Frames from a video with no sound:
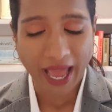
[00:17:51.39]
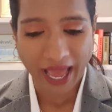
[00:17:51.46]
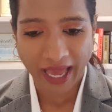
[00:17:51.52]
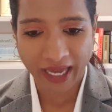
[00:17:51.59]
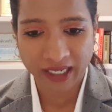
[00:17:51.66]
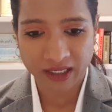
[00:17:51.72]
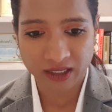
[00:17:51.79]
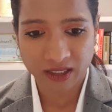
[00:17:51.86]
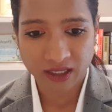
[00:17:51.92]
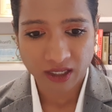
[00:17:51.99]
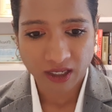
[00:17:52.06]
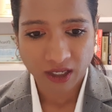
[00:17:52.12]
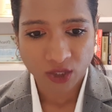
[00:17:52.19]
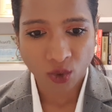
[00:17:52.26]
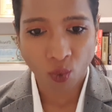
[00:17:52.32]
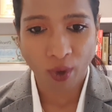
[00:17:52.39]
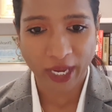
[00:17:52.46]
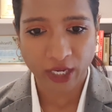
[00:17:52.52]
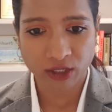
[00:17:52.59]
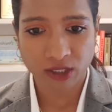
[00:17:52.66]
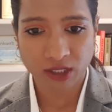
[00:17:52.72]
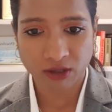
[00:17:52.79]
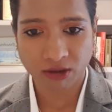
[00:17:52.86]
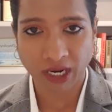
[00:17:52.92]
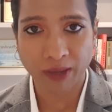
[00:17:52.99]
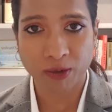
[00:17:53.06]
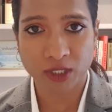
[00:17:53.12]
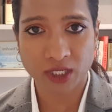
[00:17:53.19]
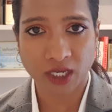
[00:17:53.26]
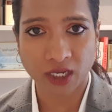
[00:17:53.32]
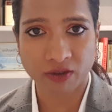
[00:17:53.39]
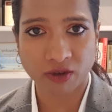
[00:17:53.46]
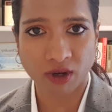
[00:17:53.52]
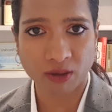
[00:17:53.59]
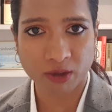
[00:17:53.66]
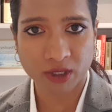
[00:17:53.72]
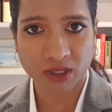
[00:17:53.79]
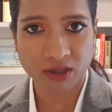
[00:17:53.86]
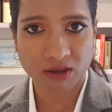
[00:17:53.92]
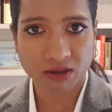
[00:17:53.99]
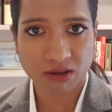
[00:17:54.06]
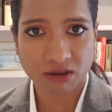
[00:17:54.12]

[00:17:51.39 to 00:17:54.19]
And the way you describe yourself almost